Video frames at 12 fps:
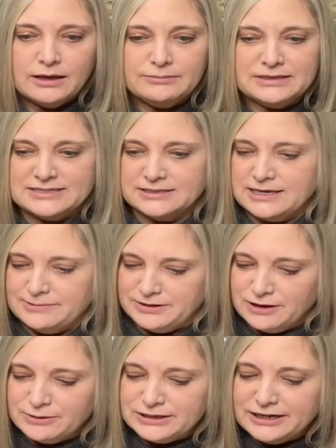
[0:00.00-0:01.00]
Let's keep
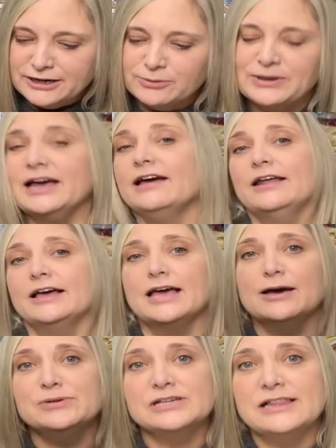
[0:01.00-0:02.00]
going here. We got a
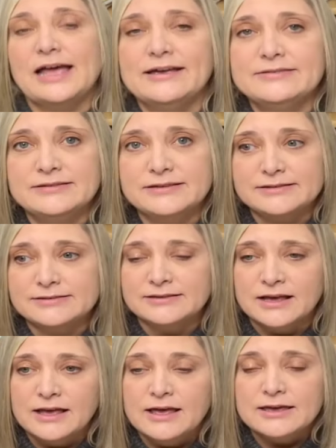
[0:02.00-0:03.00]
couple classes
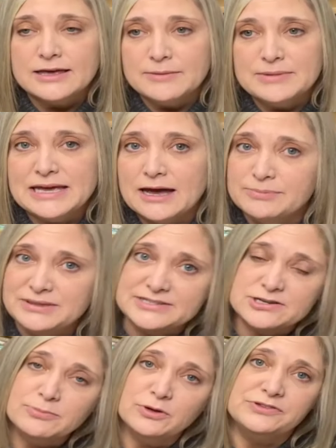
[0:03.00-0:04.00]
coming up. These
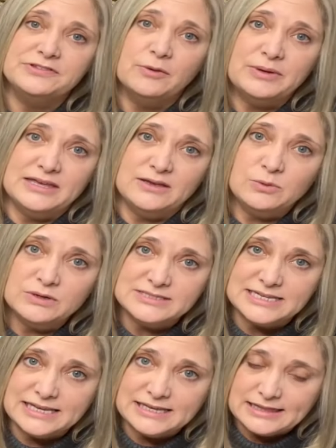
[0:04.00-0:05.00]
are both sewing and
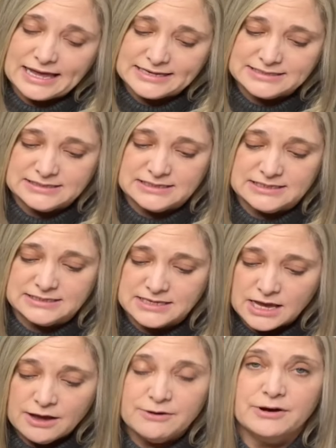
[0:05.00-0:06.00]
quilting classes
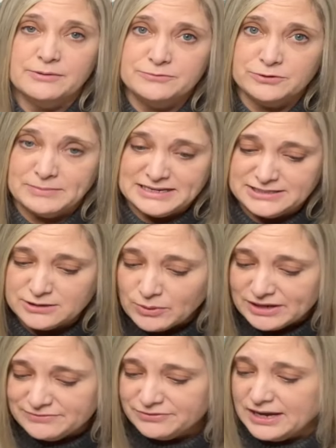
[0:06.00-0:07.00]
for my
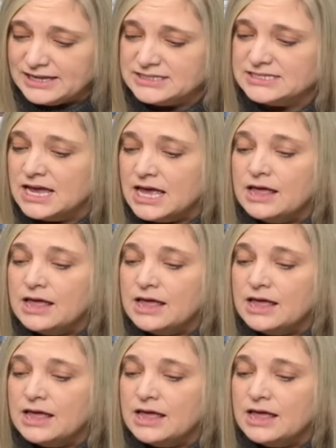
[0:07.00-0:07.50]
sewing friends.